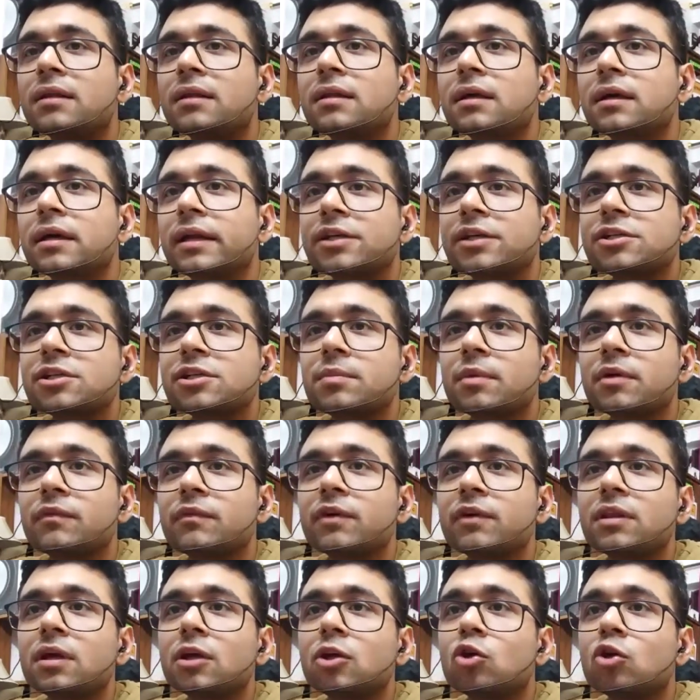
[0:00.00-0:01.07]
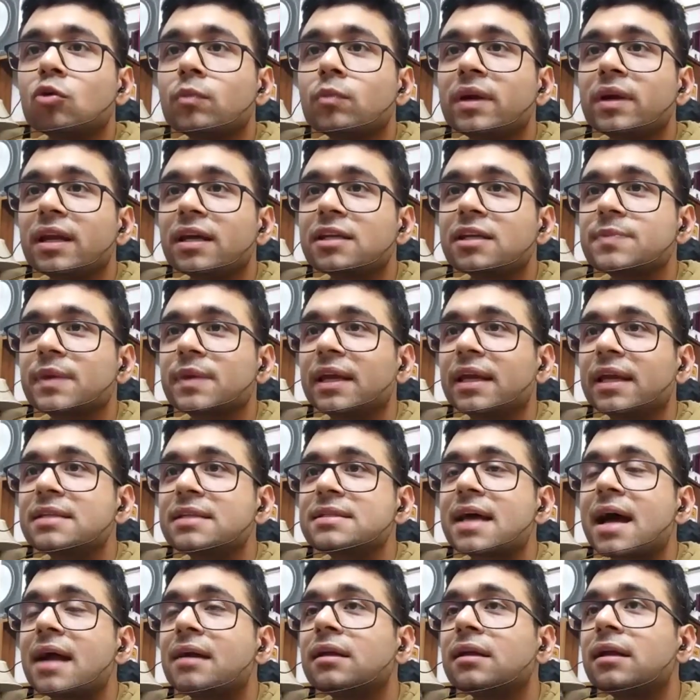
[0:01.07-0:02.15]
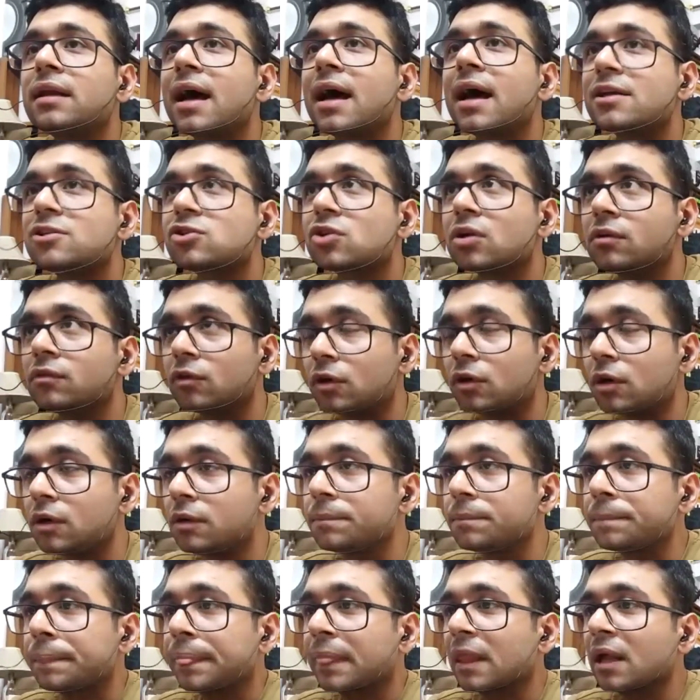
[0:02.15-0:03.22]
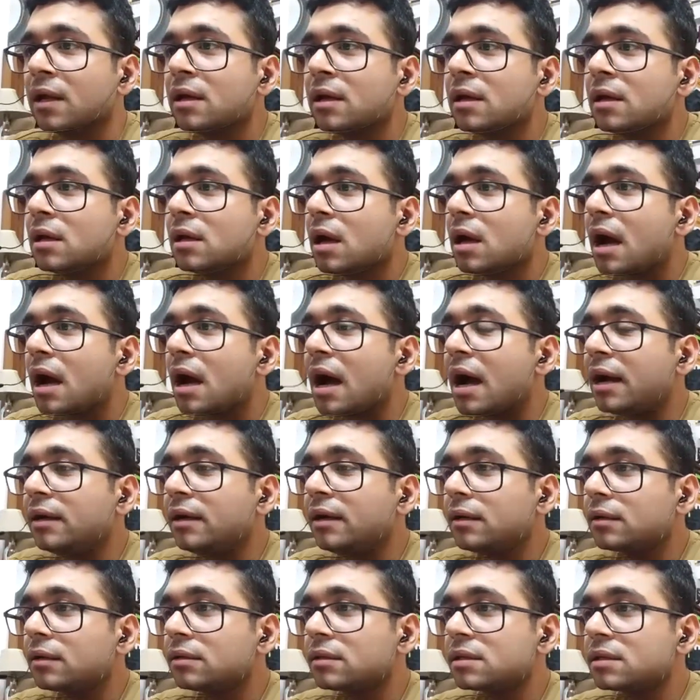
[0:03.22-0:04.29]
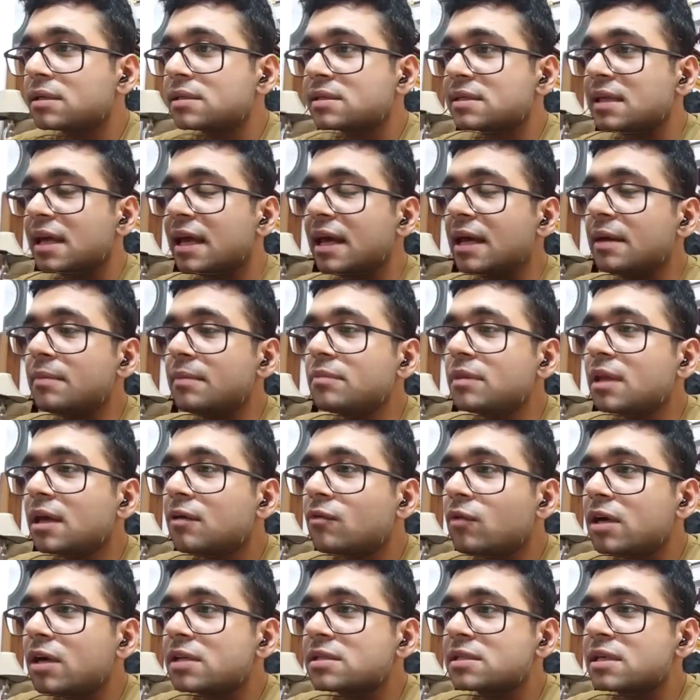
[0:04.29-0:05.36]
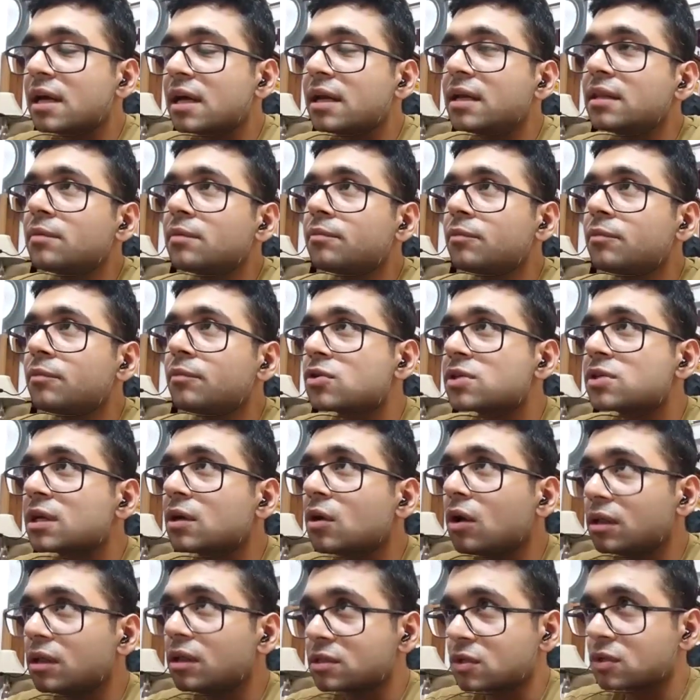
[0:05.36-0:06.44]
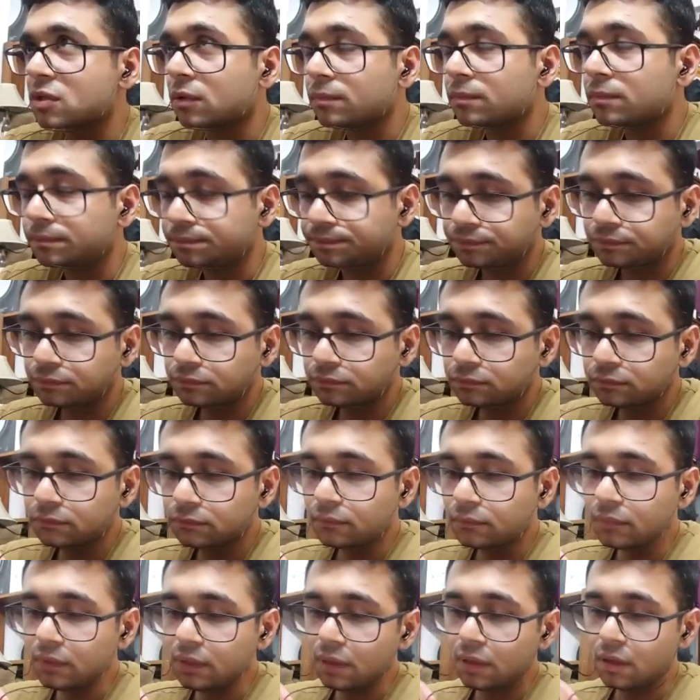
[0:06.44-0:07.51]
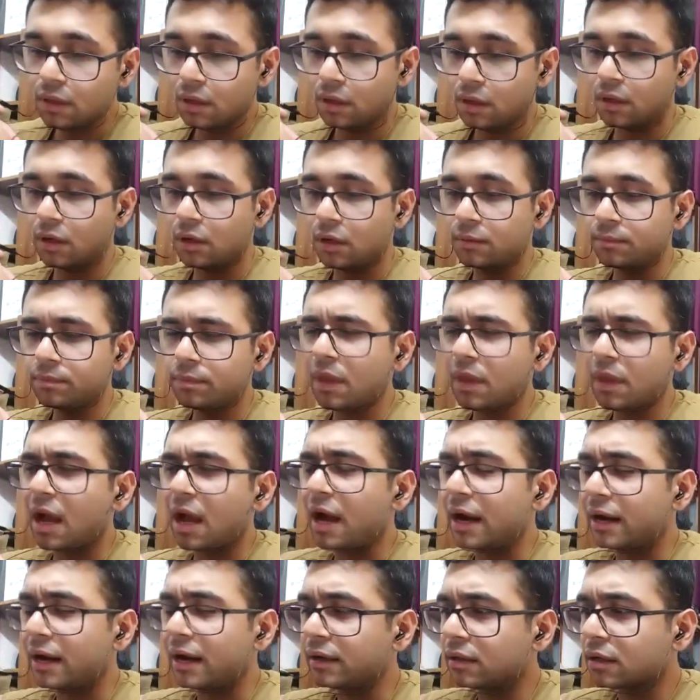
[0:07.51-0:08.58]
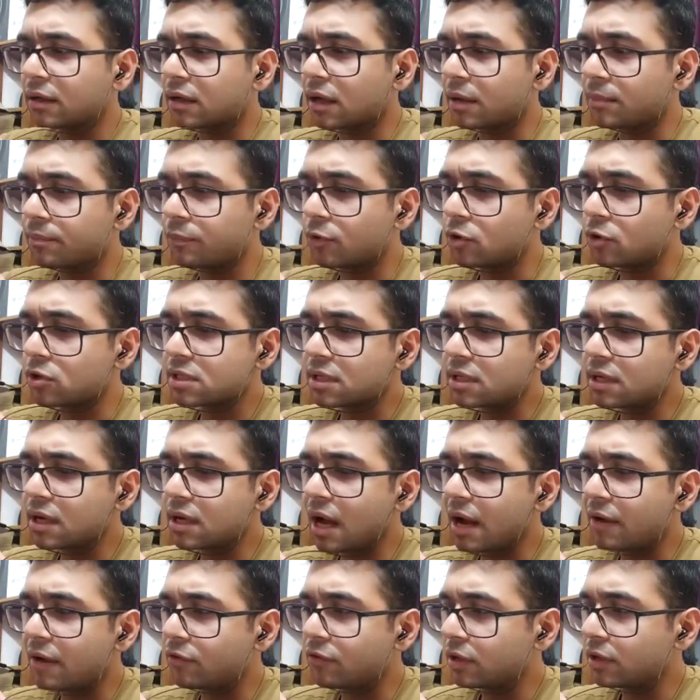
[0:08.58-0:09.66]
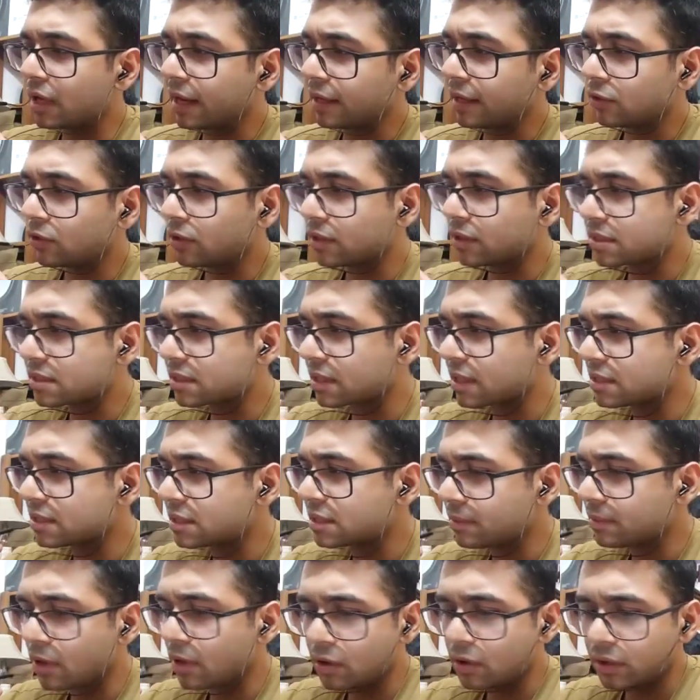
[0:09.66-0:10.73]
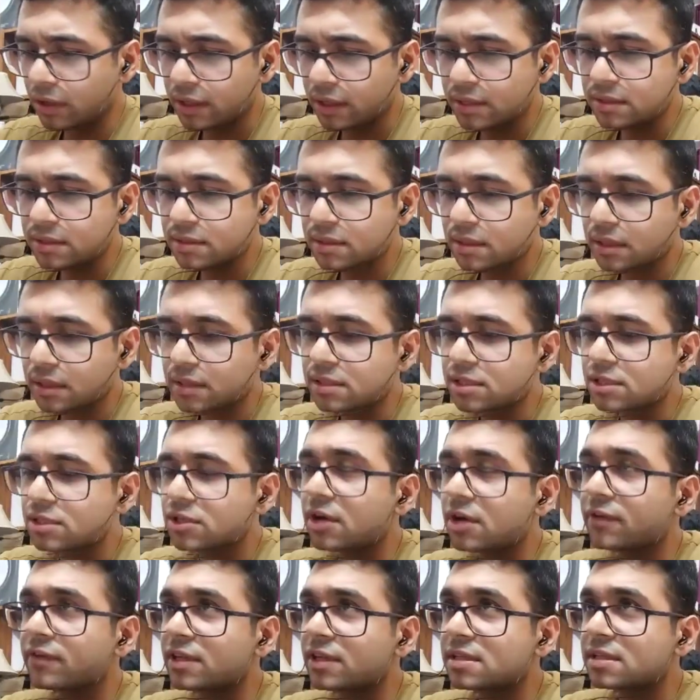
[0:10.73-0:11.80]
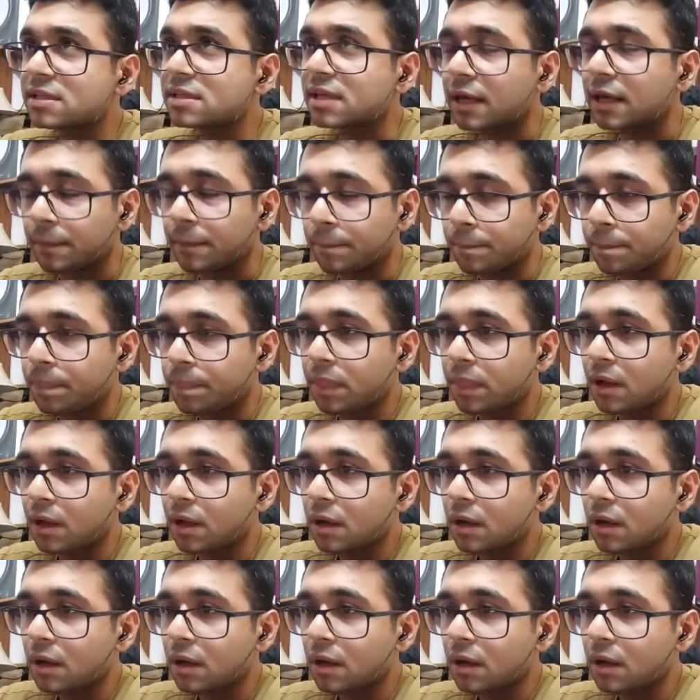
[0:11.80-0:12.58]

and the connection between the human experience and the natural world. And the same thing was done in the music also. And the composer I would like to discuss about is Stravinsky.